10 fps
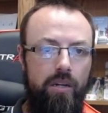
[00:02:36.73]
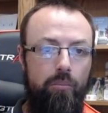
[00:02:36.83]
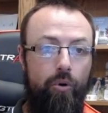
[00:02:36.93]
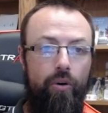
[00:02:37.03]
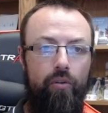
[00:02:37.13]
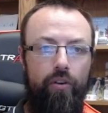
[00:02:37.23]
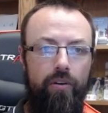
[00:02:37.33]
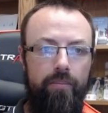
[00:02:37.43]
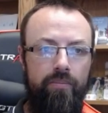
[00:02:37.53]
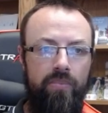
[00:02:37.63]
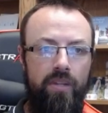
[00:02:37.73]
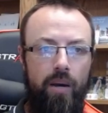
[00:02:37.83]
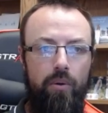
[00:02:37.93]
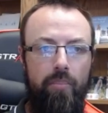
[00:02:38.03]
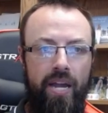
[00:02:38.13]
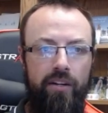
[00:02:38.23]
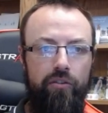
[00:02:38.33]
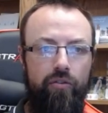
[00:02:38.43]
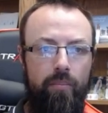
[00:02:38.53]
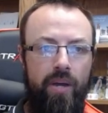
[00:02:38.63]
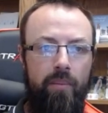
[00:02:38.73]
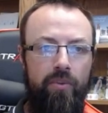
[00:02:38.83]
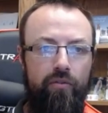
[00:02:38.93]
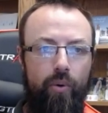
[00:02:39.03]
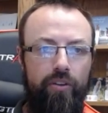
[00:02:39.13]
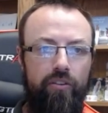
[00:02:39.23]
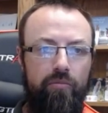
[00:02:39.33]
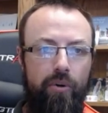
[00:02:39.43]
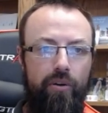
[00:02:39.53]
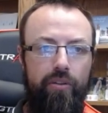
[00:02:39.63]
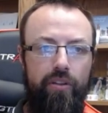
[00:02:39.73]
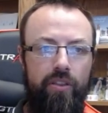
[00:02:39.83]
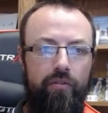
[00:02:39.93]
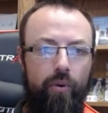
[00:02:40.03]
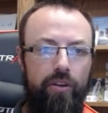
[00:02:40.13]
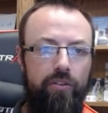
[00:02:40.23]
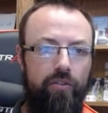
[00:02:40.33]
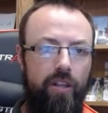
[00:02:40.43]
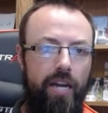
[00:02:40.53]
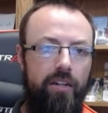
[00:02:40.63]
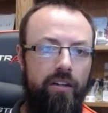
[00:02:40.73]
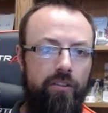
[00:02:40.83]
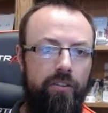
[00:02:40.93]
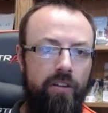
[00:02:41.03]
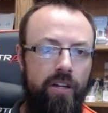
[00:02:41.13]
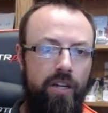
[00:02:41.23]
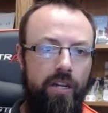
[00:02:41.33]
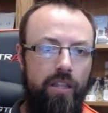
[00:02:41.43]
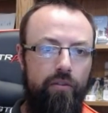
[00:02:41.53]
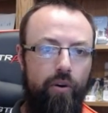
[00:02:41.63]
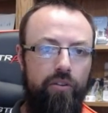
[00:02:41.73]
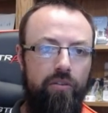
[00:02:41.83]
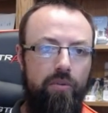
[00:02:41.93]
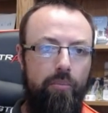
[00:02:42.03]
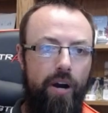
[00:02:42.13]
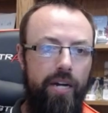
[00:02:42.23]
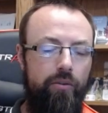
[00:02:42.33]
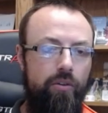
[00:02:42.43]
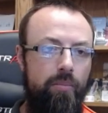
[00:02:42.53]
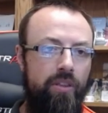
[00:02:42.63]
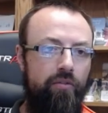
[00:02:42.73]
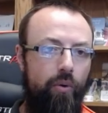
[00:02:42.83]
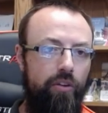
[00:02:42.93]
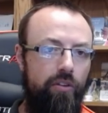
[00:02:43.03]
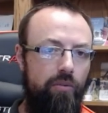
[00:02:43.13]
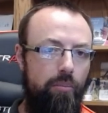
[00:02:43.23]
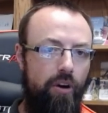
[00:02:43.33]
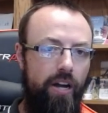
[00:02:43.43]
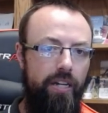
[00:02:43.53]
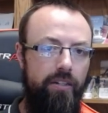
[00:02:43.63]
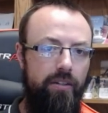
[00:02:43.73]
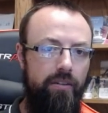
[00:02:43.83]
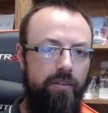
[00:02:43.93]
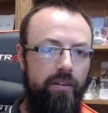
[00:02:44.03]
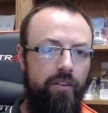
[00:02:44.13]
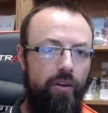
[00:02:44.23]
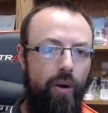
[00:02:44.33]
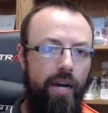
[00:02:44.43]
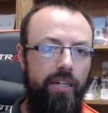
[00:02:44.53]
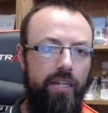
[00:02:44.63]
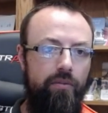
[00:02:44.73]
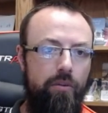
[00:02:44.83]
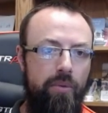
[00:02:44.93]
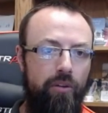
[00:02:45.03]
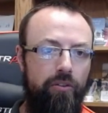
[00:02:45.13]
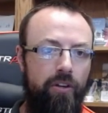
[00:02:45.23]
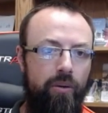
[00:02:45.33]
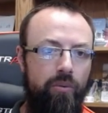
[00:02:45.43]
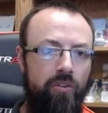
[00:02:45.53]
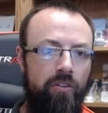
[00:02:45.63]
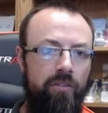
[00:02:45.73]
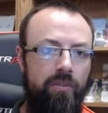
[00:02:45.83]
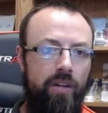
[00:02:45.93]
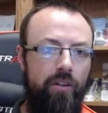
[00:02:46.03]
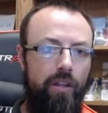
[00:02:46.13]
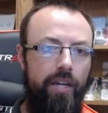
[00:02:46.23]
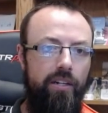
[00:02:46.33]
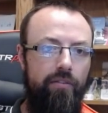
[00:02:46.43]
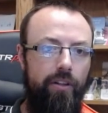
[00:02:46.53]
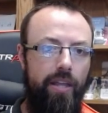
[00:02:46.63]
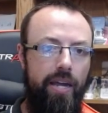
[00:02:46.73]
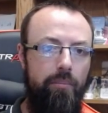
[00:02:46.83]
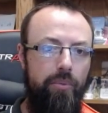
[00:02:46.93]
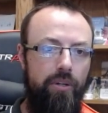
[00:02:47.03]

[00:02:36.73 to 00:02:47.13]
Moreover, I will banish from them the voice of mirth and the voice of gladness, the voice of the bridegroom and the voice of the bride, the grinding of the millstones and the light of the lamp.